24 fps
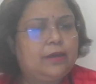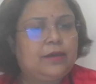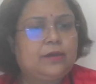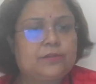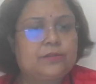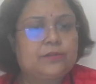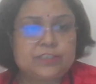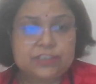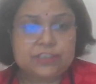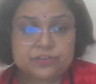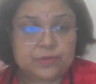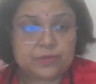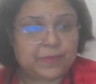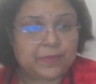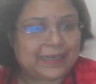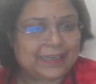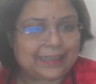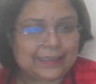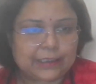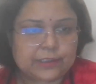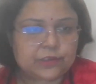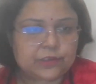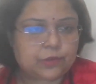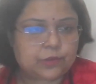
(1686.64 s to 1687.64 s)
Just
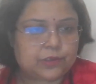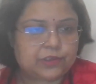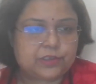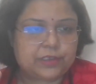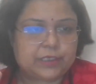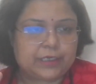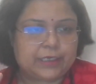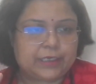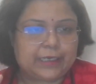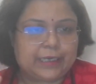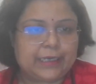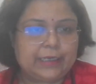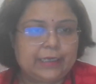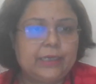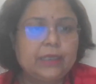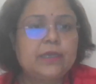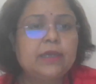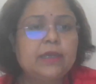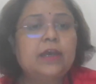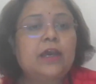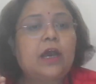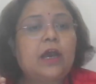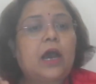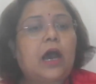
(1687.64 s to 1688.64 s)
repeating this question again.
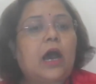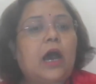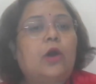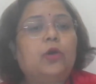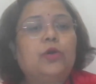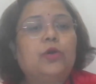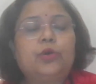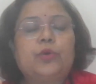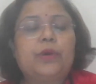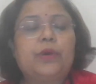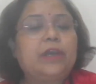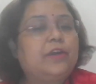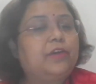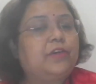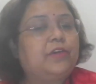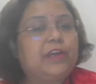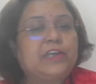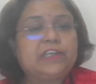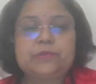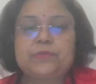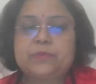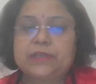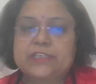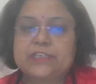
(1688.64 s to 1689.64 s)
How to
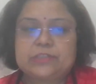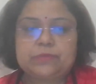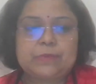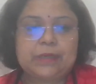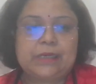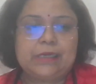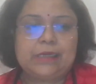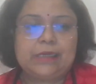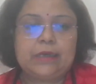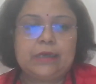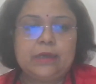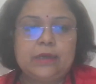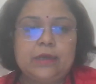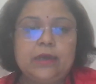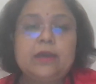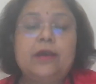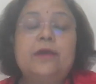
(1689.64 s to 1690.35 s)
increase breast milk?